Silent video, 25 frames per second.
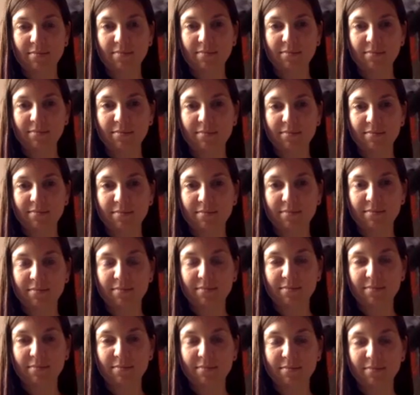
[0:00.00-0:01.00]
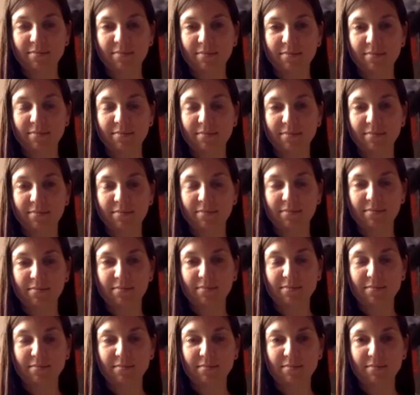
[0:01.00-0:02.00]

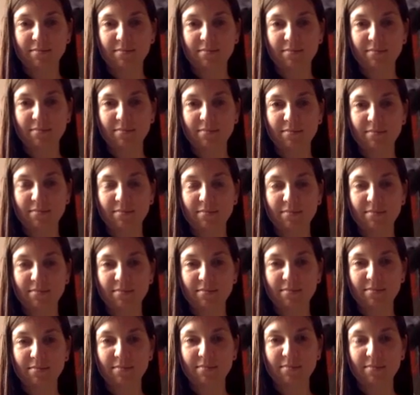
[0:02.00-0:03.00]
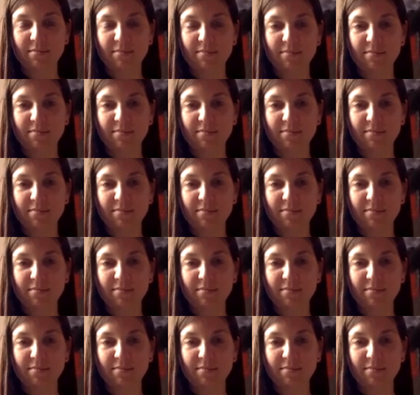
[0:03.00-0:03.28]
[no speech]